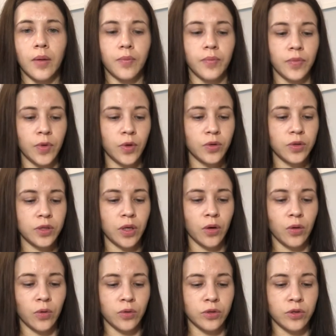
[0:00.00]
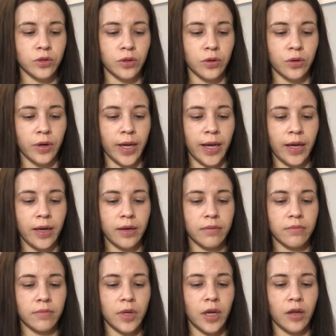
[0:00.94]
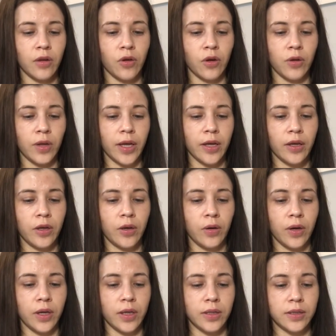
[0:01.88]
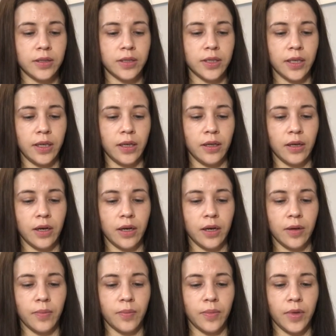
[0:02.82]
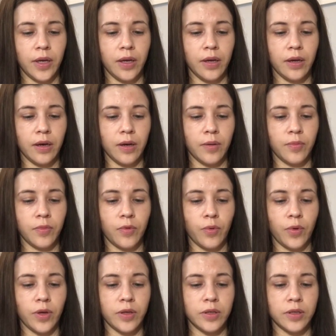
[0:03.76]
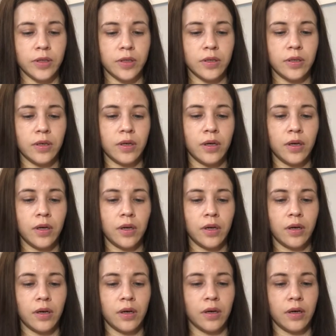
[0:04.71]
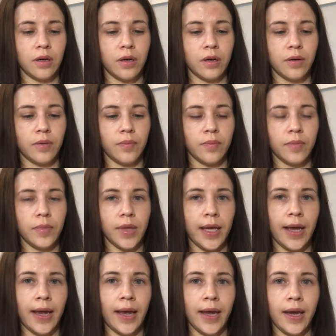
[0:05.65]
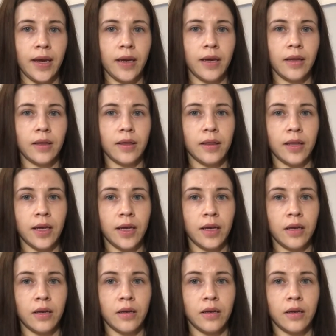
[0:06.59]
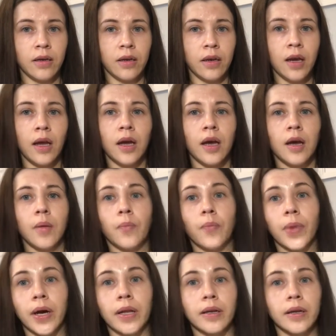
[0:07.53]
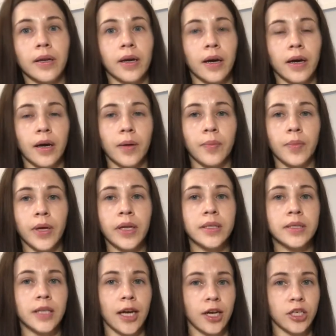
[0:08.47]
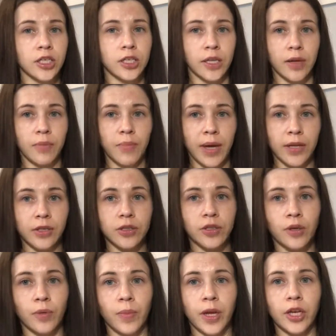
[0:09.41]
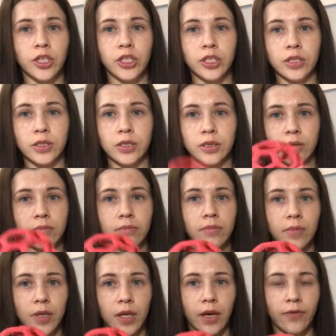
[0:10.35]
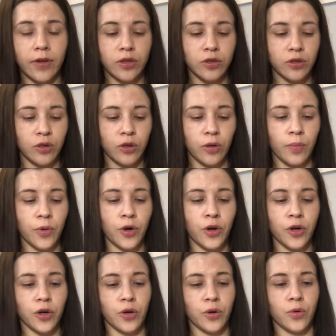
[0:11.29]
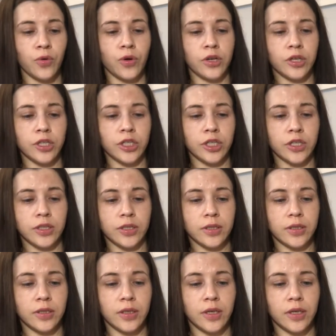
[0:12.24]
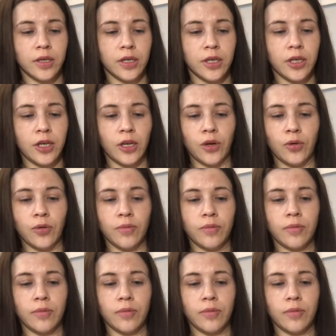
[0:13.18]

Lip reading: Those are also, and you know, like you can see, they come with the hanging thing. But it's actually meant to be just give it to your bird, or just, you know,